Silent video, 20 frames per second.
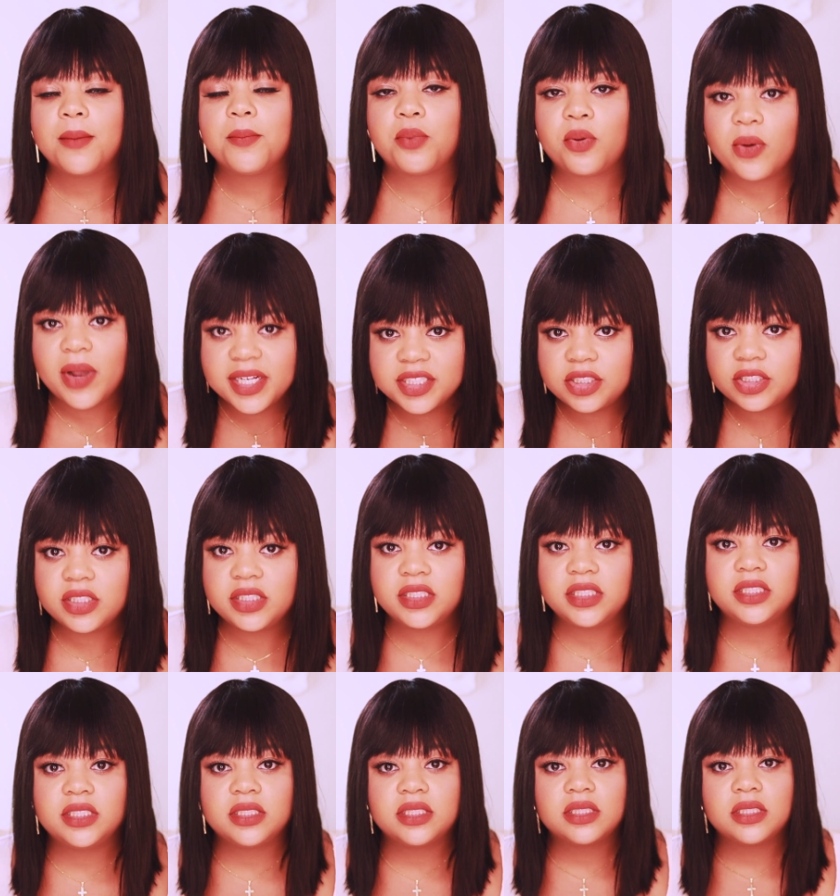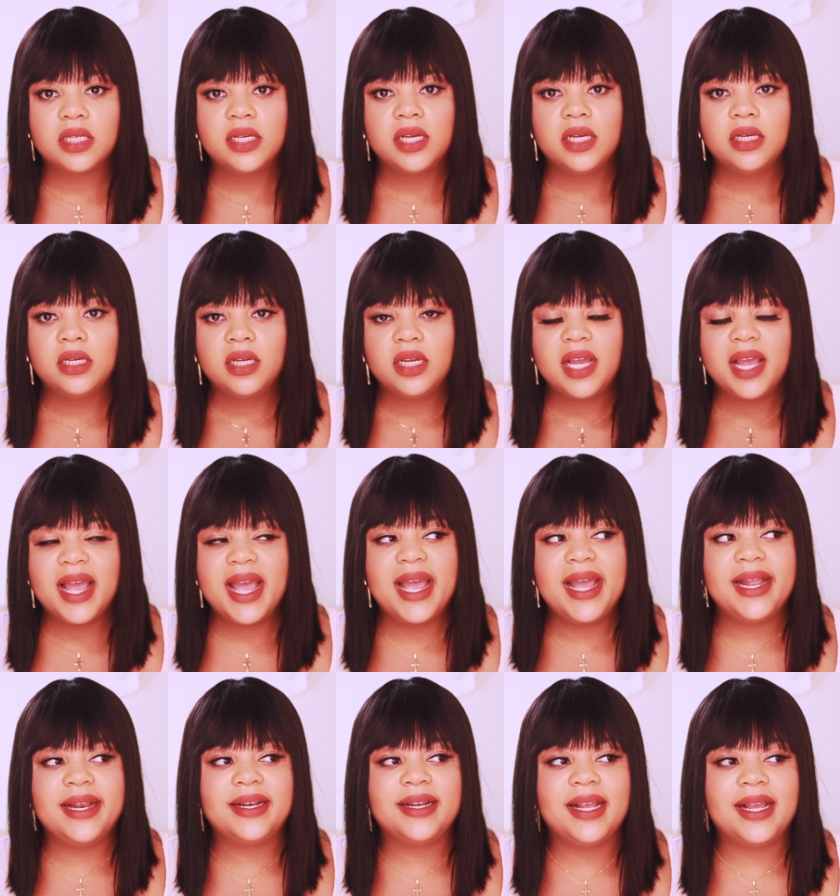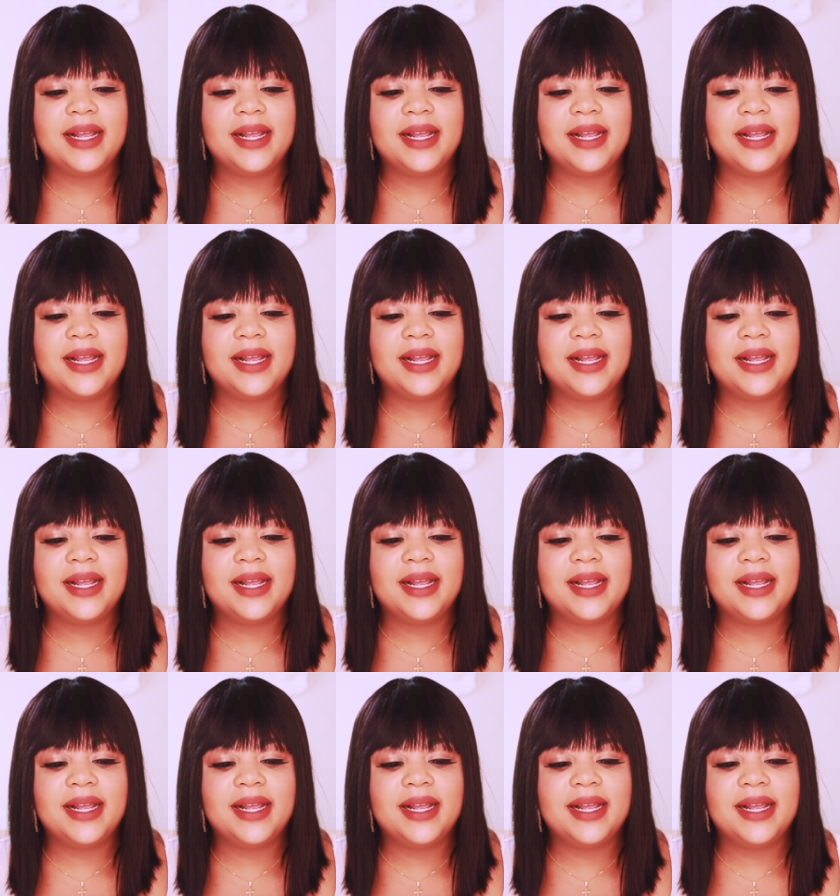pressures and